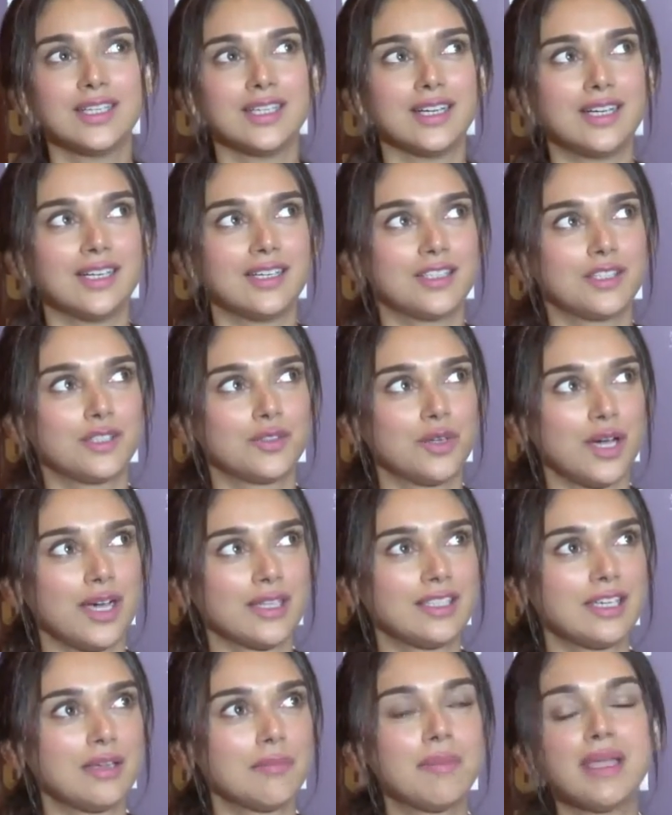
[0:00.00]
I
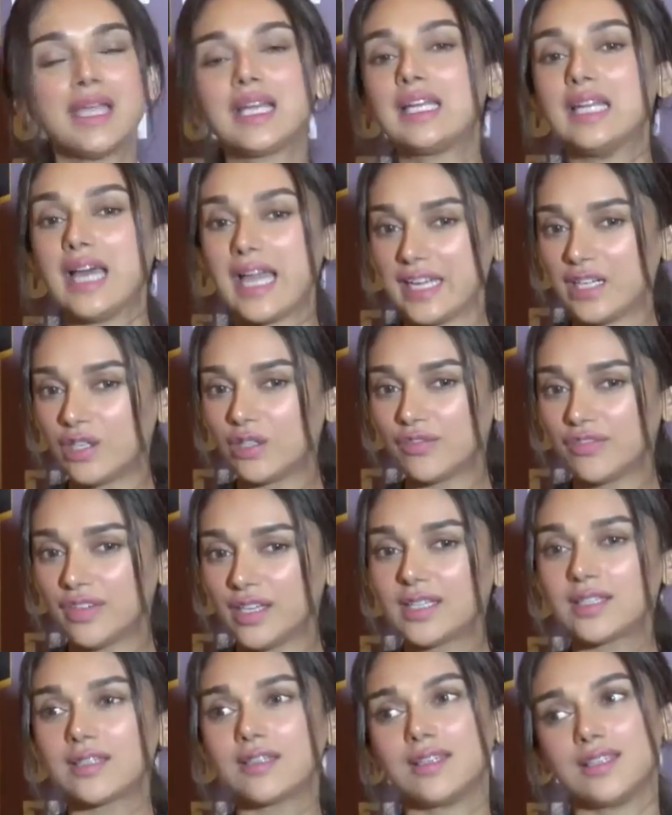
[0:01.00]
think make light of
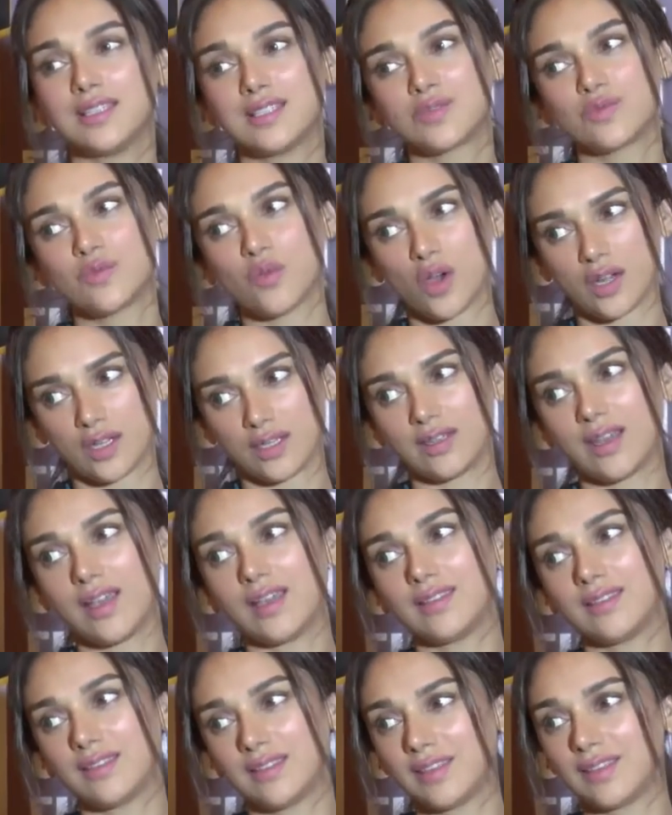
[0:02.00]
it is what
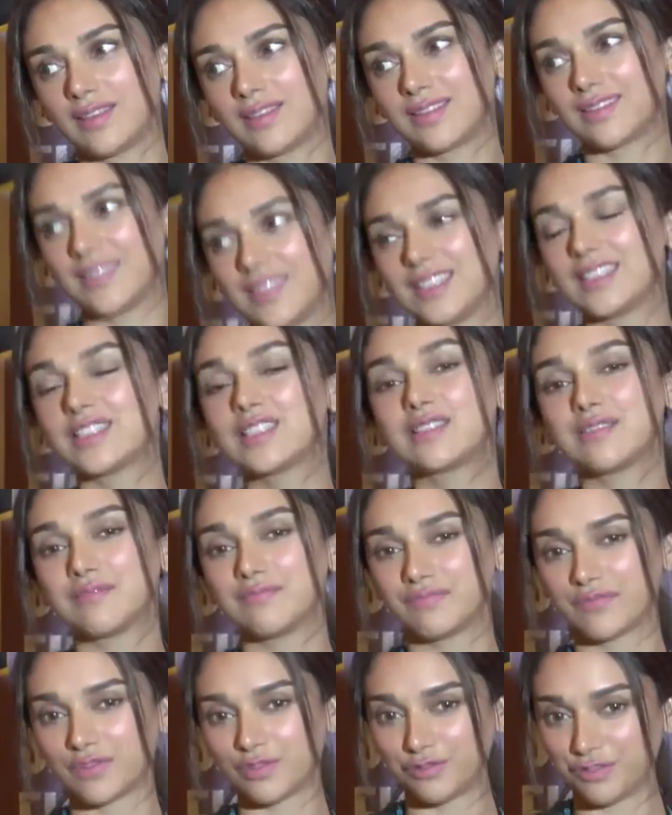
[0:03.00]
I think is
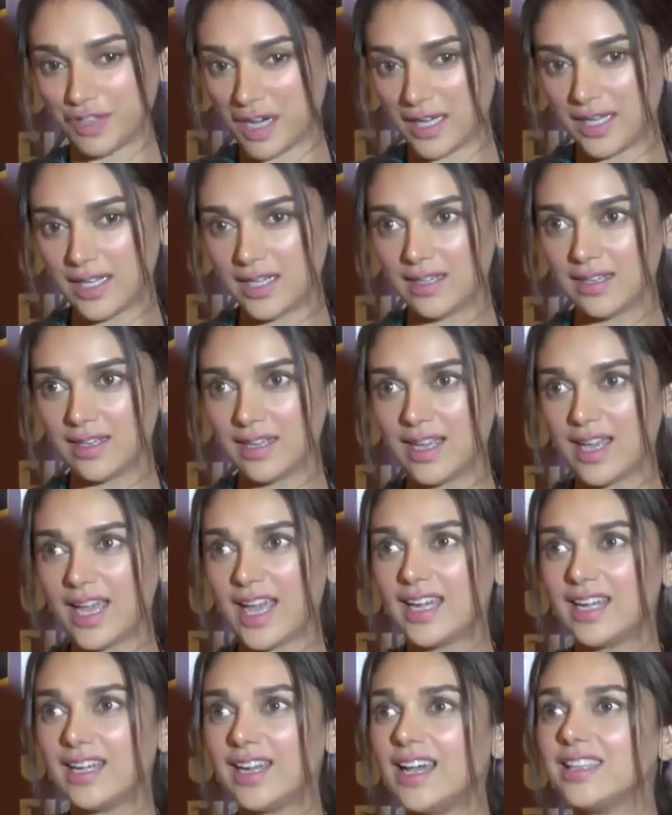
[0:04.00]
fun,
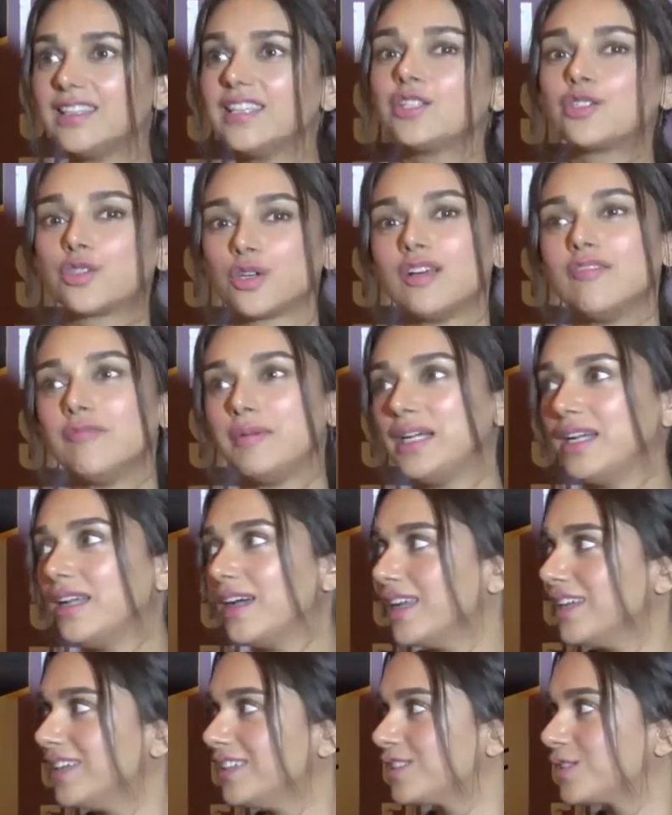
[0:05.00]
and I think should have been
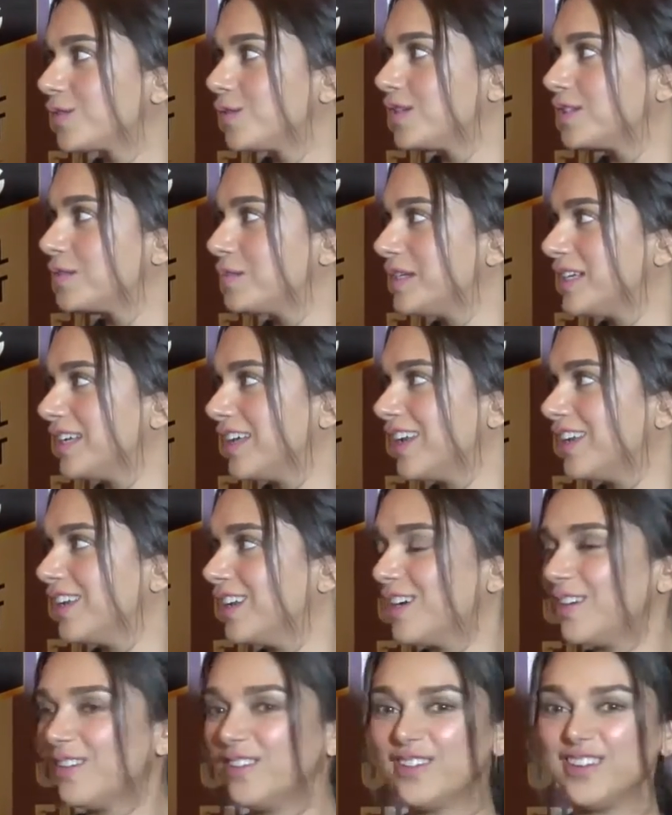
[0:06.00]
done, so it's been done.
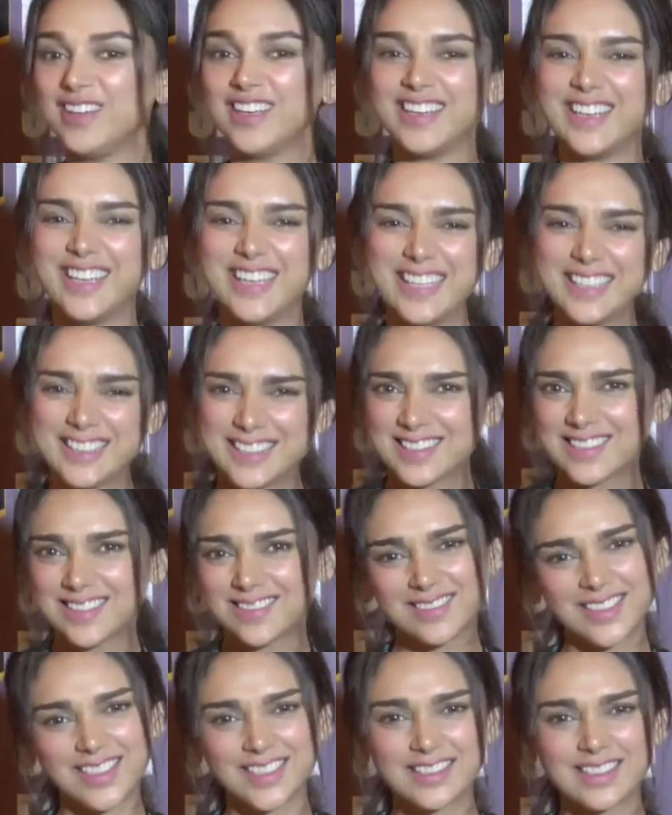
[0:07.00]
Now it's
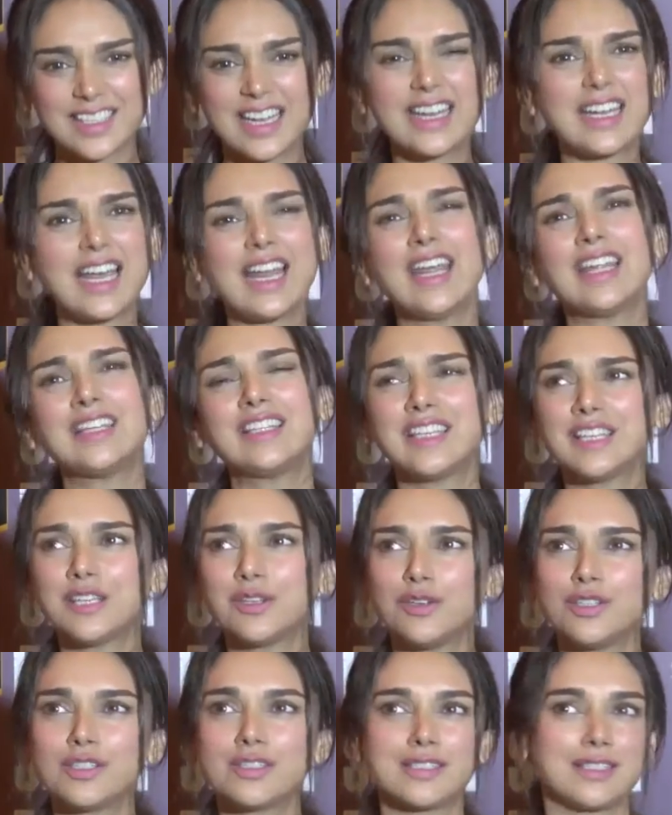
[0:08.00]
great, and I think,
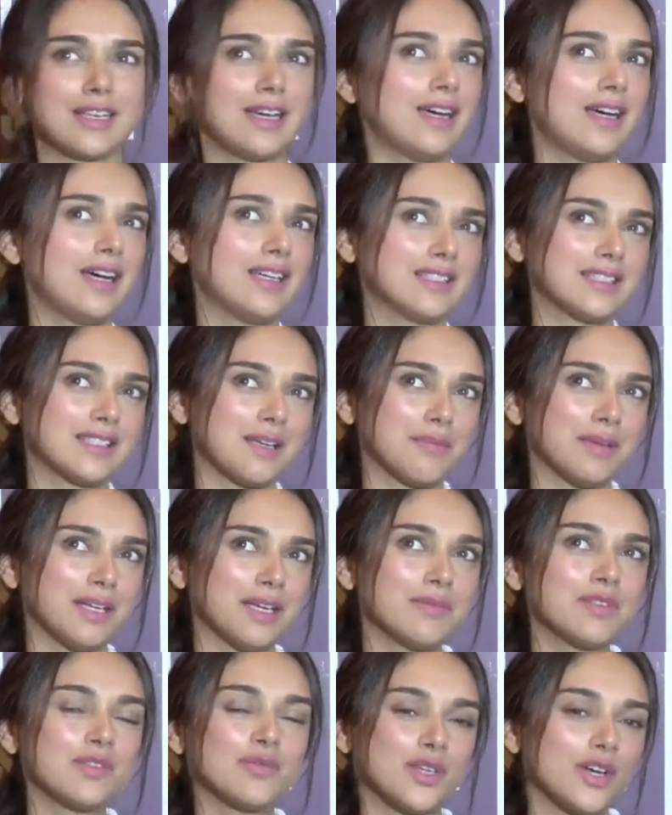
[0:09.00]
you know,
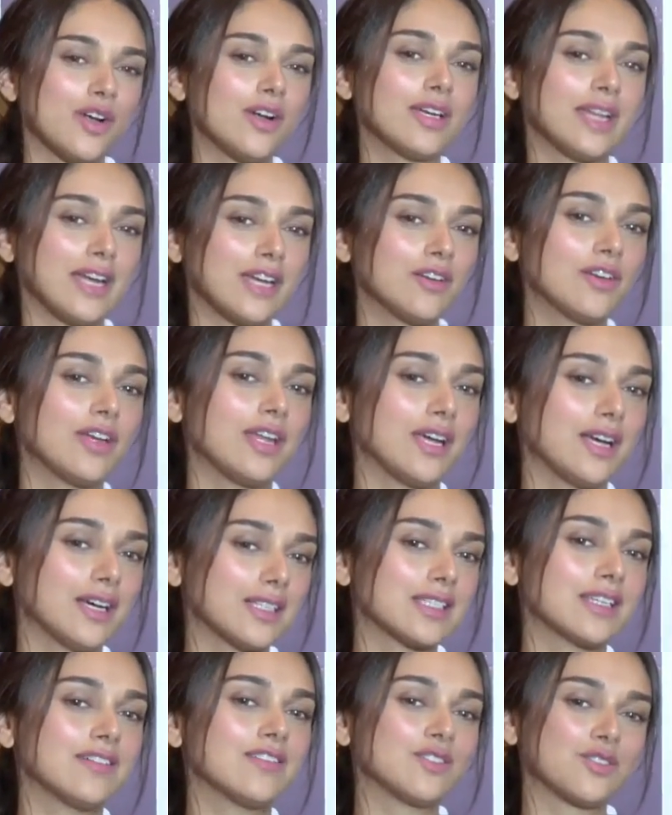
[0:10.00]
sometimes we all tend to take
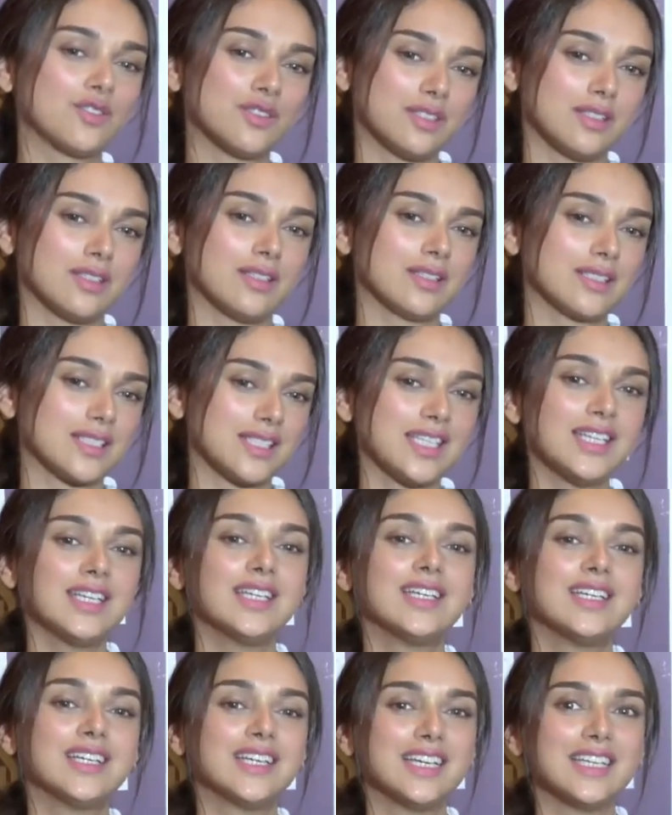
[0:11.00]
ourselves too seriously.
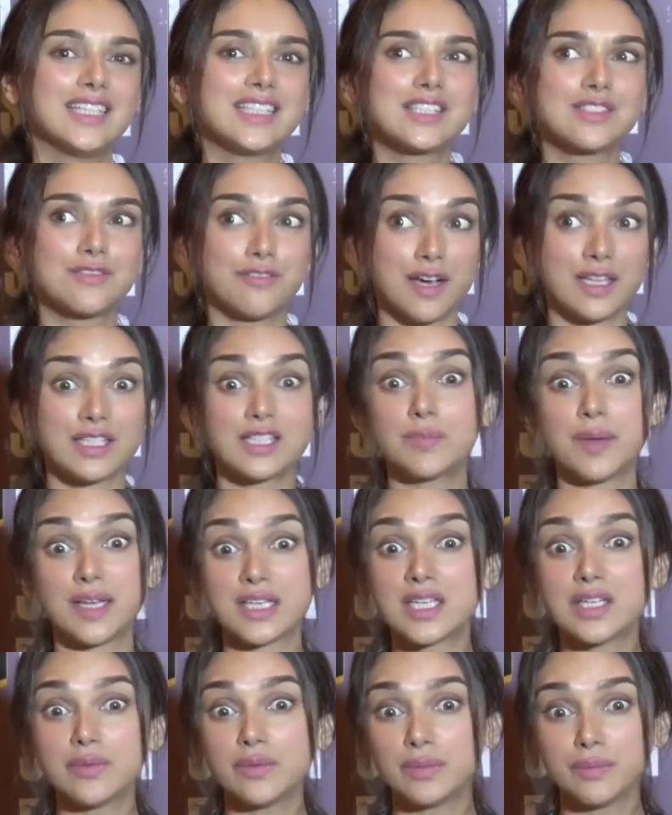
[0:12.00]
It's fun,
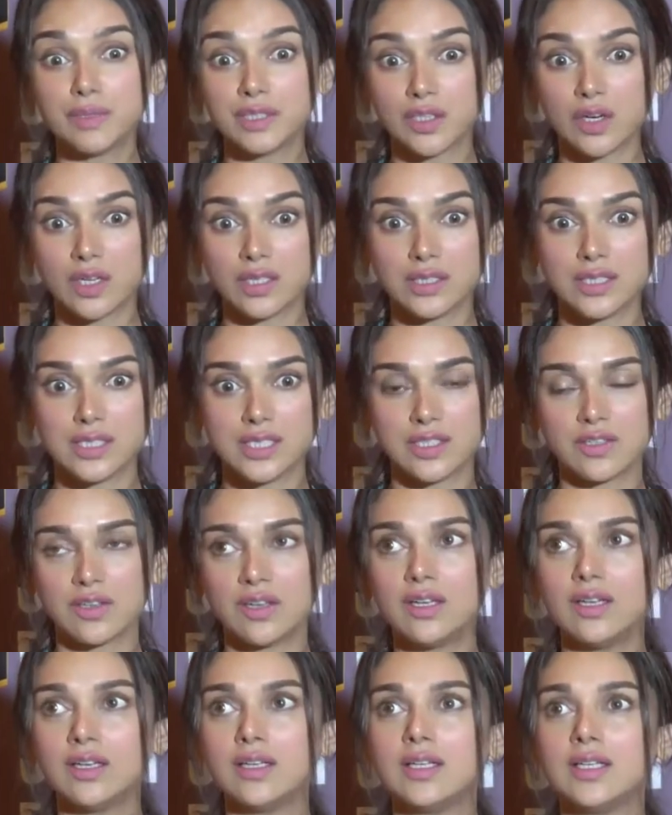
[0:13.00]
especially with mythology and
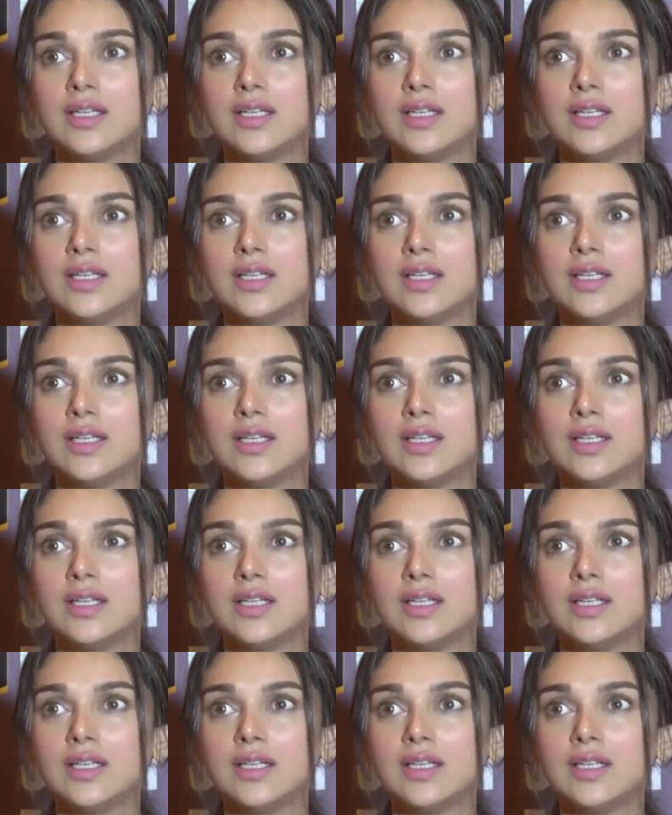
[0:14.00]
all,